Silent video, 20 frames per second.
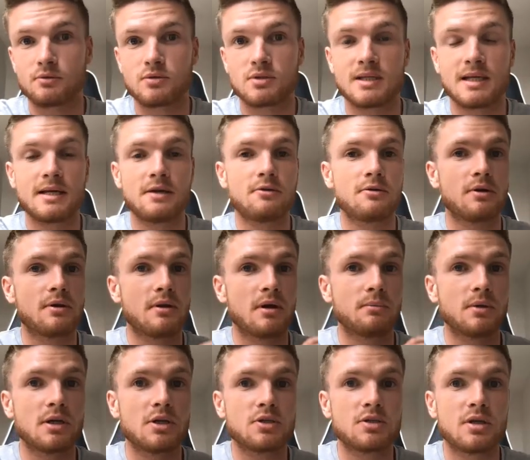secret that I'm
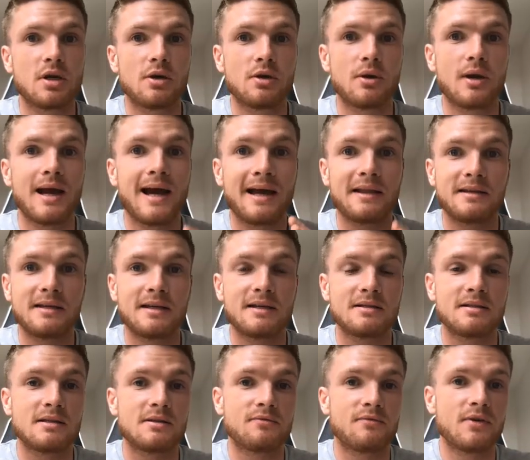going to show you at the end
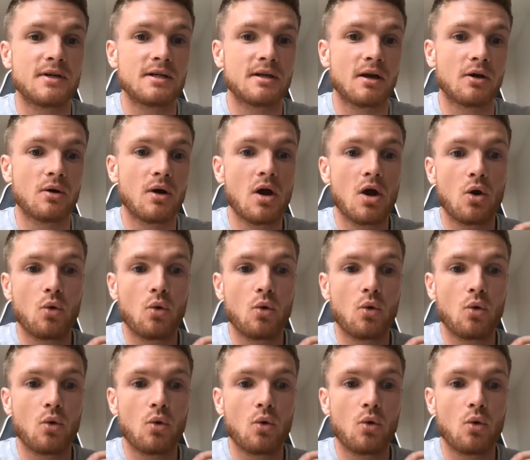of this video,